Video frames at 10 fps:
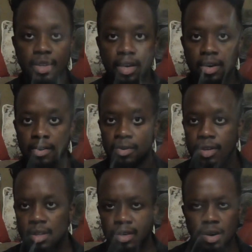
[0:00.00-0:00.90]
the occult
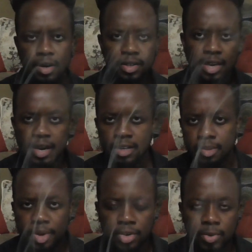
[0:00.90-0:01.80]
and the dark side and
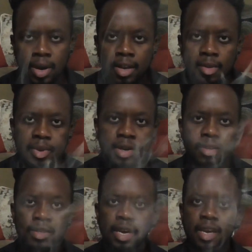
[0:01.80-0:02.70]
spirituality
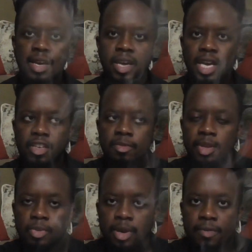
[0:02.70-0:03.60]
because it gives them a
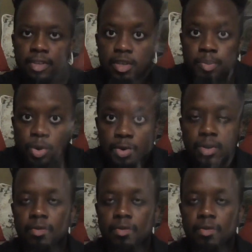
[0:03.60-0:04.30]
little bit of a spook,